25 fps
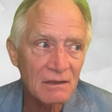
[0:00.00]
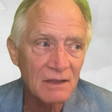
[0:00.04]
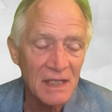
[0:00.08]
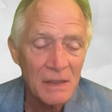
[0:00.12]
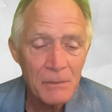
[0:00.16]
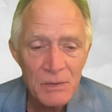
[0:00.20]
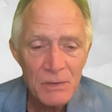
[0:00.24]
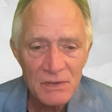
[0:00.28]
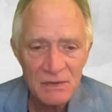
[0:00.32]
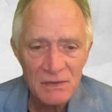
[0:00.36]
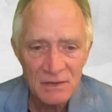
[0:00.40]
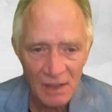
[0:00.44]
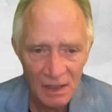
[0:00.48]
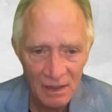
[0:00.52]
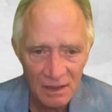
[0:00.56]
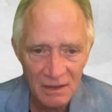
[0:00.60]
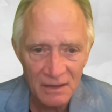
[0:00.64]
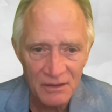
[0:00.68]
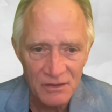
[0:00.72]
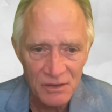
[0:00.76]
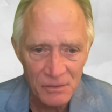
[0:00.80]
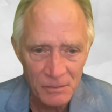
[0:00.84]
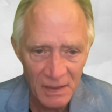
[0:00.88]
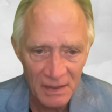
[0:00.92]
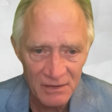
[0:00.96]
deepest
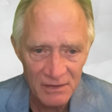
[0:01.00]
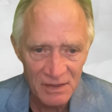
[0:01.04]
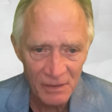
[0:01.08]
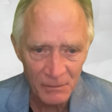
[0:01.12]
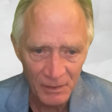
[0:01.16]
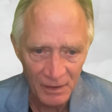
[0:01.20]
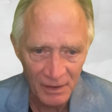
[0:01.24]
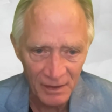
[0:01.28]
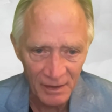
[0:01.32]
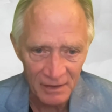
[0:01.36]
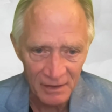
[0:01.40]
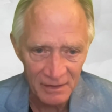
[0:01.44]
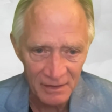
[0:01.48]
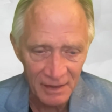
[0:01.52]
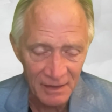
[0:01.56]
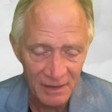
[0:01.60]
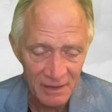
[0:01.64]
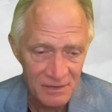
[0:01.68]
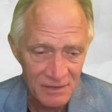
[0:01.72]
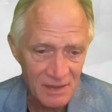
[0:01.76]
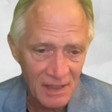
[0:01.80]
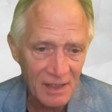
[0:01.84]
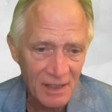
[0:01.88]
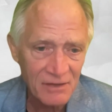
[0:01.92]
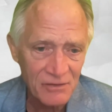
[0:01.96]
knowledge about something like that
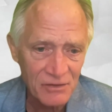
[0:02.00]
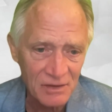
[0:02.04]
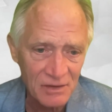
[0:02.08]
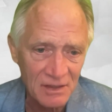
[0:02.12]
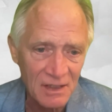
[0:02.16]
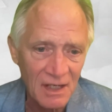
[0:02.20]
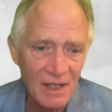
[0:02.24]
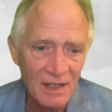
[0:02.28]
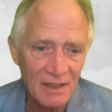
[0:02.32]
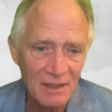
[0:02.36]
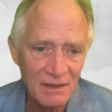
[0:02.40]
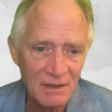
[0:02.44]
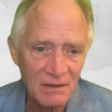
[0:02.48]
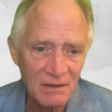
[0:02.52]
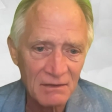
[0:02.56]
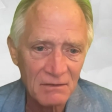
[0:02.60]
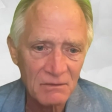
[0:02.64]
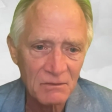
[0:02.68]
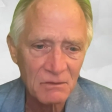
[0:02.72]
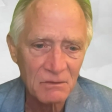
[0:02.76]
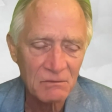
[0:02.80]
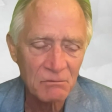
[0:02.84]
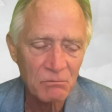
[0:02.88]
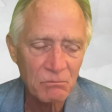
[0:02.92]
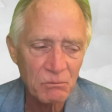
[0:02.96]
is actually not
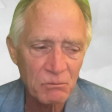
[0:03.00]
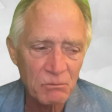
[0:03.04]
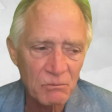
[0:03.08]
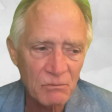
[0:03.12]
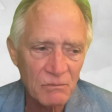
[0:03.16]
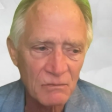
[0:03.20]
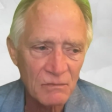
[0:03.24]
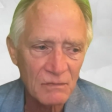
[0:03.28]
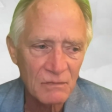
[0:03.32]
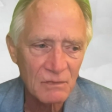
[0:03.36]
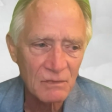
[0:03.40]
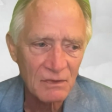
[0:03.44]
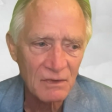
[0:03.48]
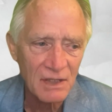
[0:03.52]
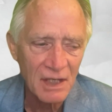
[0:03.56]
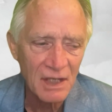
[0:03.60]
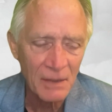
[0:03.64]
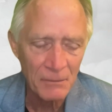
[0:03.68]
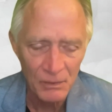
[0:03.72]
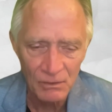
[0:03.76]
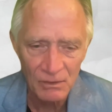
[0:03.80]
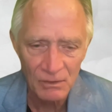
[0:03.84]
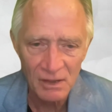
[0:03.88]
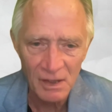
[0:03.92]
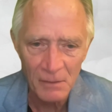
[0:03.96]

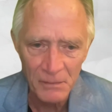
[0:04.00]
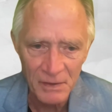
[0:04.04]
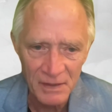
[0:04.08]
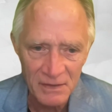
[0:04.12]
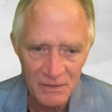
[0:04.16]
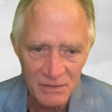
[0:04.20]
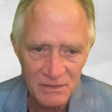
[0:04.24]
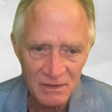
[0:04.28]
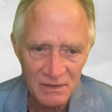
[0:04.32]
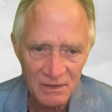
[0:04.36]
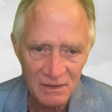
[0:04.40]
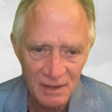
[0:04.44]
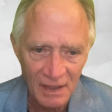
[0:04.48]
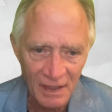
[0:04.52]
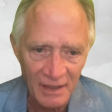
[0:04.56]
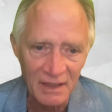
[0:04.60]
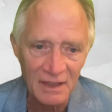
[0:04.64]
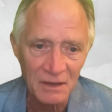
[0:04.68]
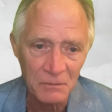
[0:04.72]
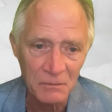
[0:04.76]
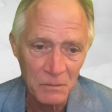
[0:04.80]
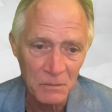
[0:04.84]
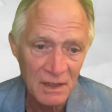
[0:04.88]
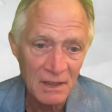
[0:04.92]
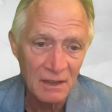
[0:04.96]
chemical companies
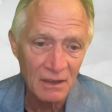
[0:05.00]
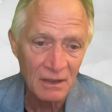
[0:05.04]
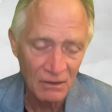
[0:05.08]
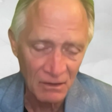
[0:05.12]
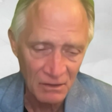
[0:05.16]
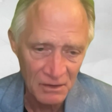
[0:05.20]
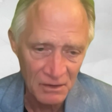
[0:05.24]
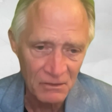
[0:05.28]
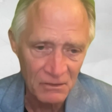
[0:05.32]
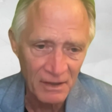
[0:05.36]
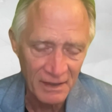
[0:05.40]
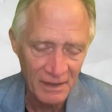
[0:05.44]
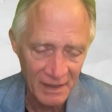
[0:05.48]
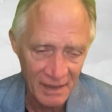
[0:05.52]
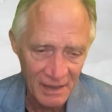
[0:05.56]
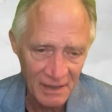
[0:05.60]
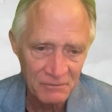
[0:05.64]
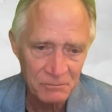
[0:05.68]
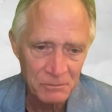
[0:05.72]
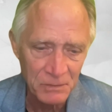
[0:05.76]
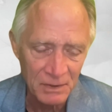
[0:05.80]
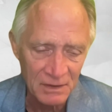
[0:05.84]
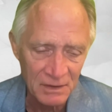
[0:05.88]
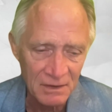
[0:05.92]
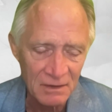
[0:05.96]
attacking me, although I
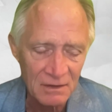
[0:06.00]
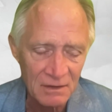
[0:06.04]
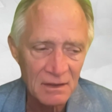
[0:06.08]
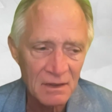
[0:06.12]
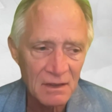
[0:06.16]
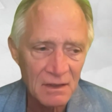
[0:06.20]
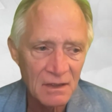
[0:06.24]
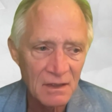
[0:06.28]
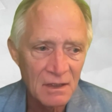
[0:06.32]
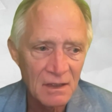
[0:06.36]
have been.